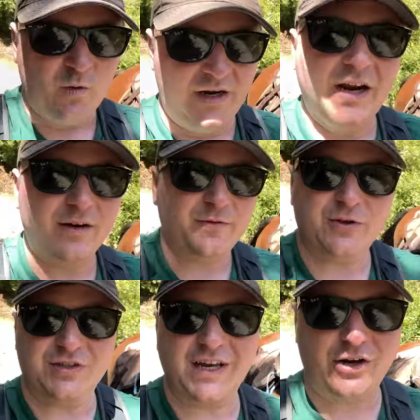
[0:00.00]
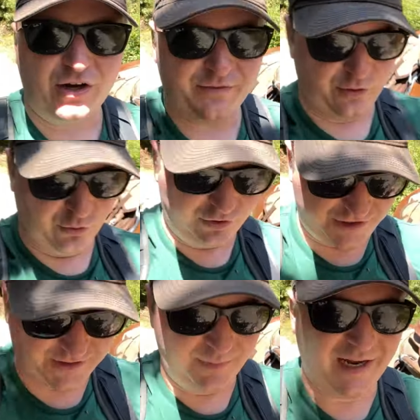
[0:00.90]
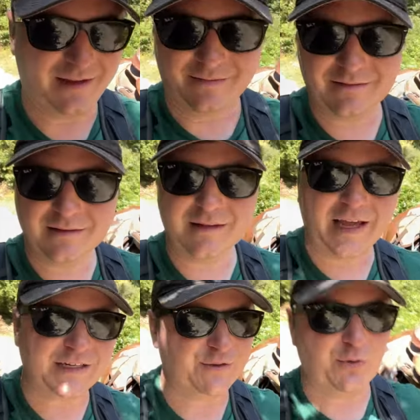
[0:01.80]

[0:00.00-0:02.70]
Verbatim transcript: When I first got off the horse, my legs